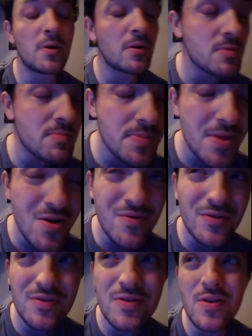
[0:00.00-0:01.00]
but there
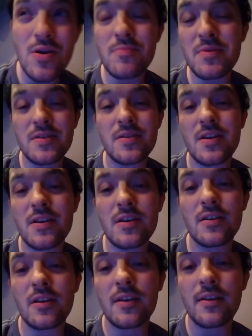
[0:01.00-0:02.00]
is nobody
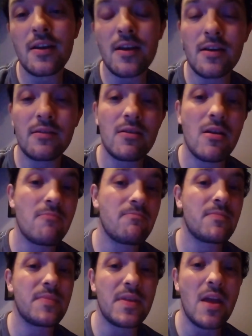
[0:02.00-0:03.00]
there
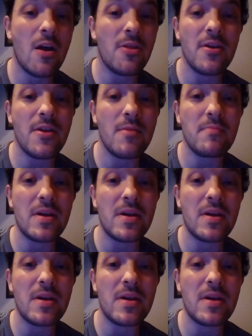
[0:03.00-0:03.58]
other than